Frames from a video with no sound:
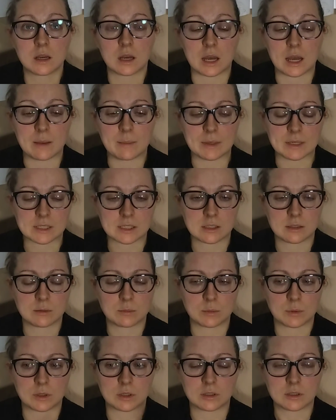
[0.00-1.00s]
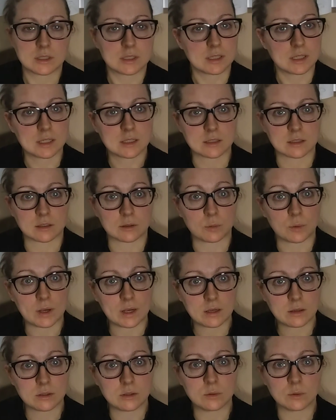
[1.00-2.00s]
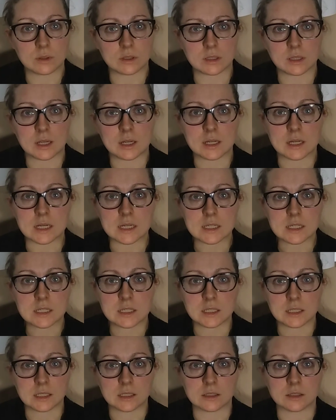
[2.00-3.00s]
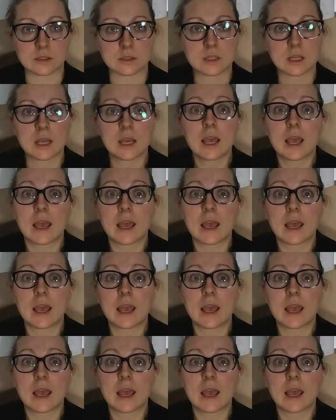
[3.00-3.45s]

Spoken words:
I'm asking them about all these things, like, wow, you want a lot of details.